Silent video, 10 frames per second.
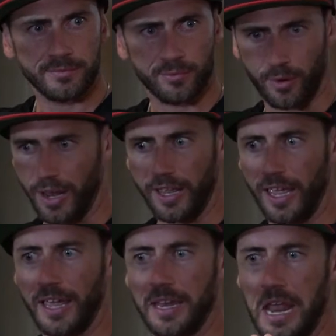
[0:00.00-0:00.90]
right?
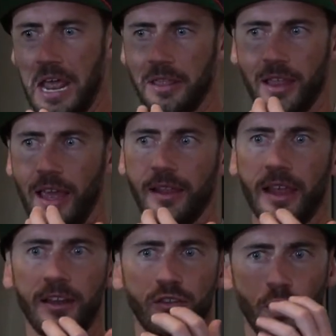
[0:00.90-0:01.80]
And
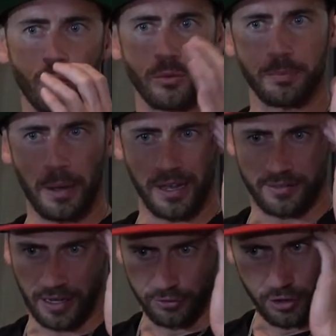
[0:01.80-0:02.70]
they don't pay
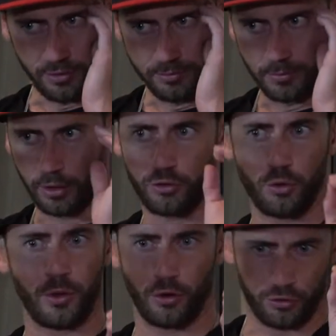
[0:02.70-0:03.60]
attention to
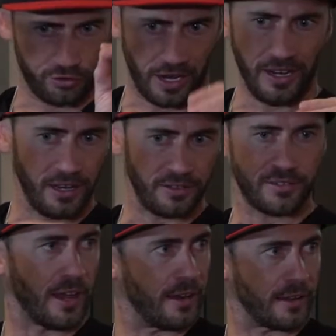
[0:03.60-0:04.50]
their set and
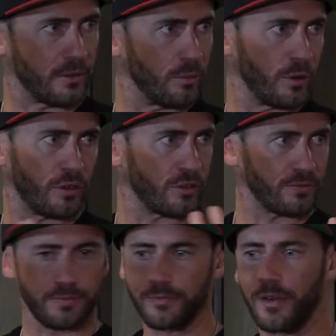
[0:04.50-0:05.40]
setting, which is
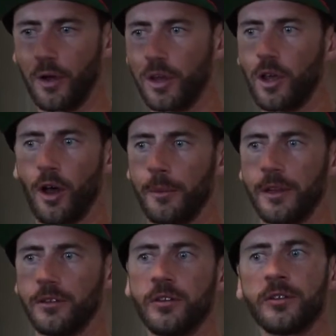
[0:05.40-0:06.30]
very
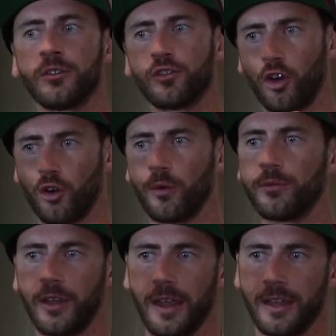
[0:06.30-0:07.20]
common terms
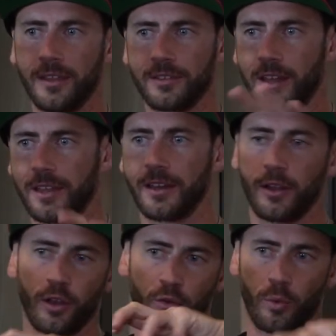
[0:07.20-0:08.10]
in the
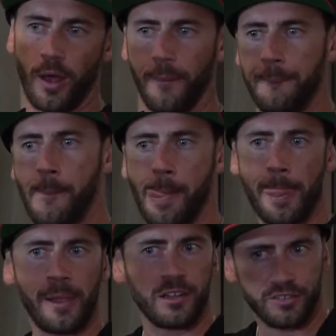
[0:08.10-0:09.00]
psychedelic realm.
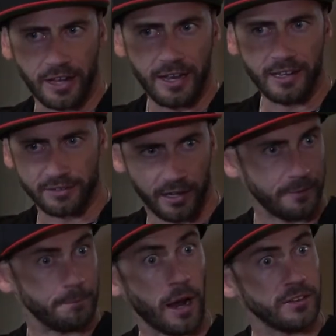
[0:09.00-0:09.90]
Set is like
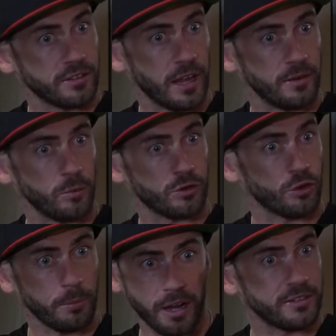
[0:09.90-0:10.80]
mindset. What's your
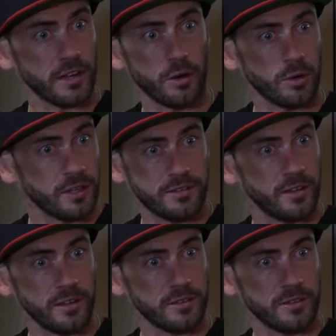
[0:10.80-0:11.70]
mindset going into
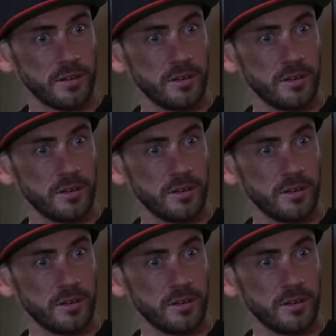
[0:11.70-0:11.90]
this?